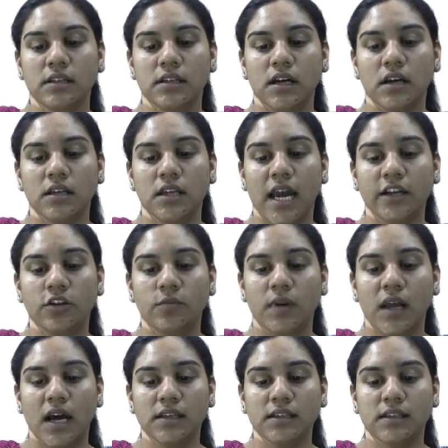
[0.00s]

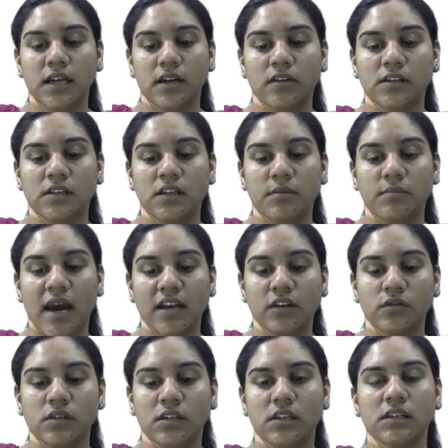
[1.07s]
cnidoblast there is a
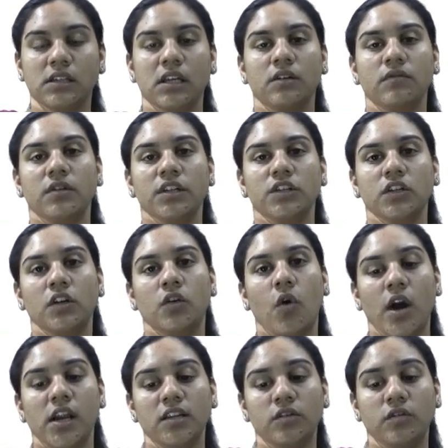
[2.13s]
nematocyst in which a
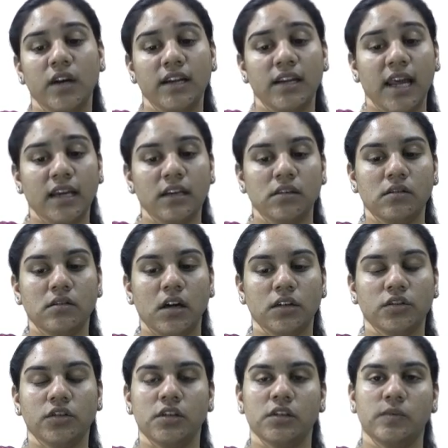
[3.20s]
coiled thread-like
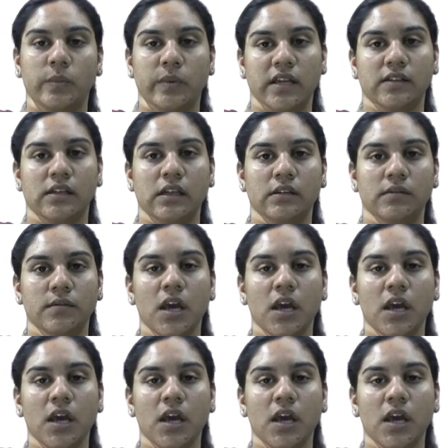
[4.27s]
structure is present.